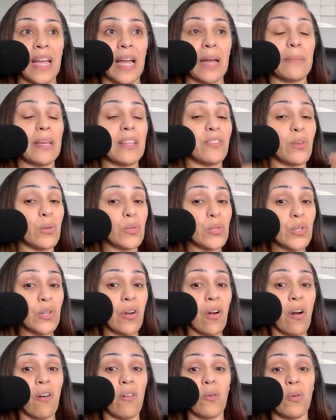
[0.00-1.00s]
I mean, those are
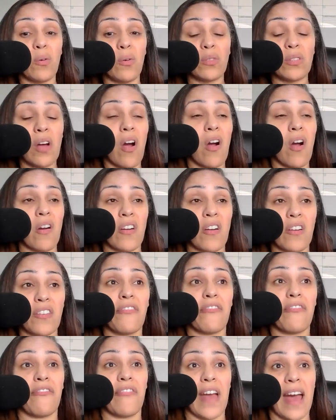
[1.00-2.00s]
cold, hard
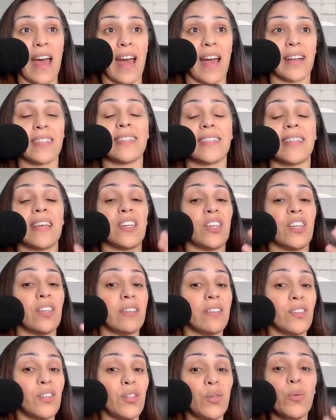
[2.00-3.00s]
facts that
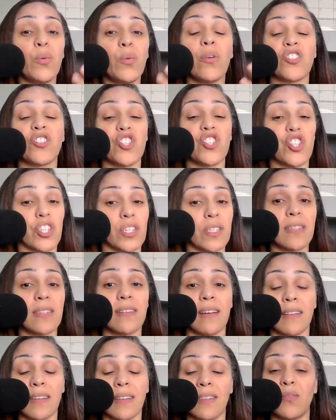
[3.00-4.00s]
you are just
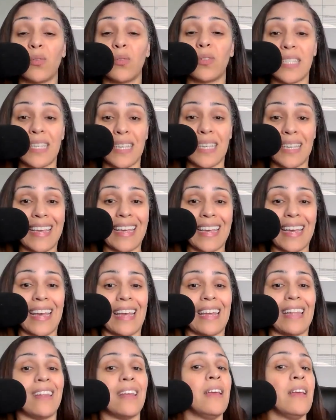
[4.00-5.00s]
not going to
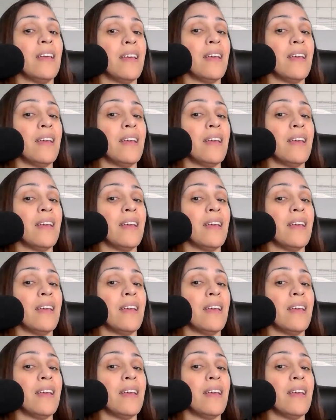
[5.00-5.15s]
get